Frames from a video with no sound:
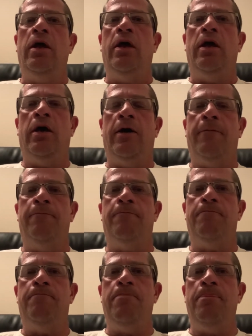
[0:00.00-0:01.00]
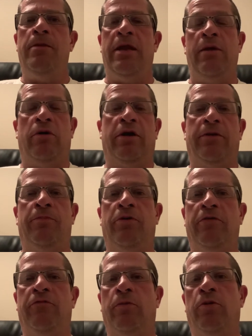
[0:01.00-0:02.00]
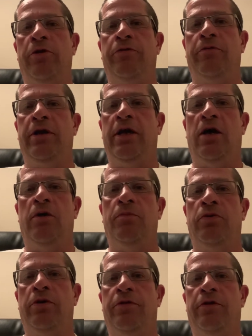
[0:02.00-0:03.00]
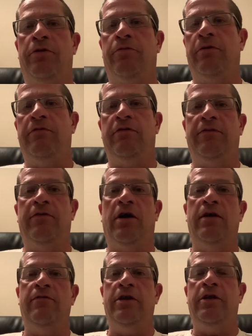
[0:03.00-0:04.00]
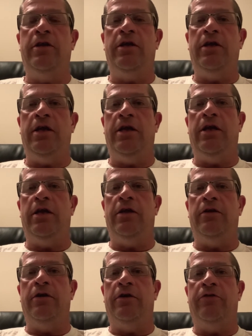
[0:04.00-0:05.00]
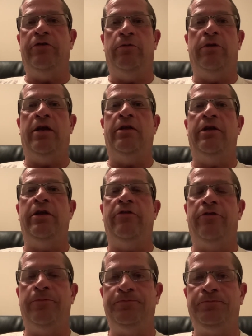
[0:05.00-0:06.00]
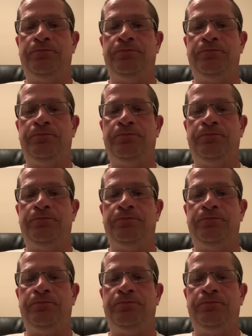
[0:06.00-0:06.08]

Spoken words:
But anyway, we're going to pull the 4.3 out, put the 355 in it, and see where that leads.